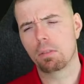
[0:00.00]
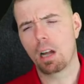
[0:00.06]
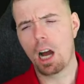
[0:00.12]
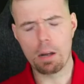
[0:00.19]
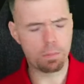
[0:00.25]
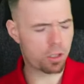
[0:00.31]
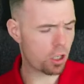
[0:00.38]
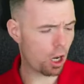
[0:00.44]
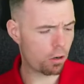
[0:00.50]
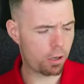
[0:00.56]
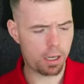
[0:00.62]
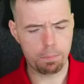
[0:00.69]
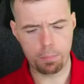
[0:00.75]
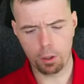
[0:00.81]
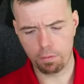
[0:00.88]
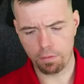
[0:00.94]
I'm sorry,
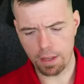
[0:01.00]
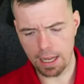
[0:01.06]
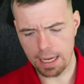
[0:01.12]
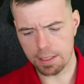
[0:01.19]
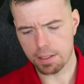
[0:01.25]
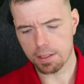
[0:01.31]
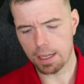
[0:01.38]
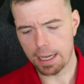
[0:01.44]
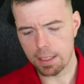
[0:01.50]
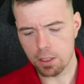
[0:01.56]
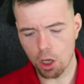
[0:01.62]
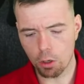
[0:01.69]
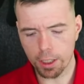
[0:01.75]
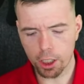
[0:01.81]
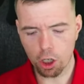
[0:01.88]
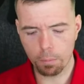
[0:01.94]
but this is
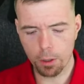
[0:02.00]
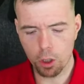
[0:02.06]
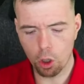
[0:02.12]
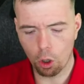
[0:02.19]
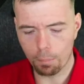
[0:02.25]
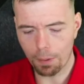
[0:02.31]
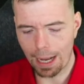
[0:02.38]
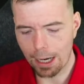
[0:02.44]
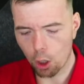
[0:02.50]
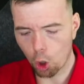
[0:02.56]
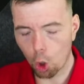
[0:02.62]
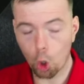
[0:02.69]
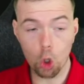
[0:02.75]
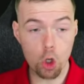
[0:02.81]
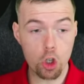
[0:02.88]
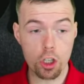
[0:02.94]
only coming up at
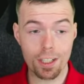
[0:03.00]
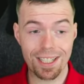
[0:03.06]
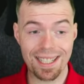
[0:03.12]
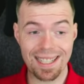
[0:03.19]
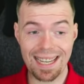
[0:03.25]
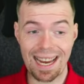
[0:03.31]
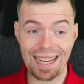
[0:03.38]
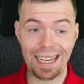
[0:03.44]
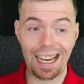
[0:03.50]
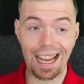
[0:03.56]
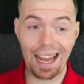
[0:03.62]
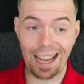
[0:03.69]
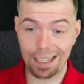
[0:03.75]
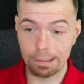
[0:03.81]
110k.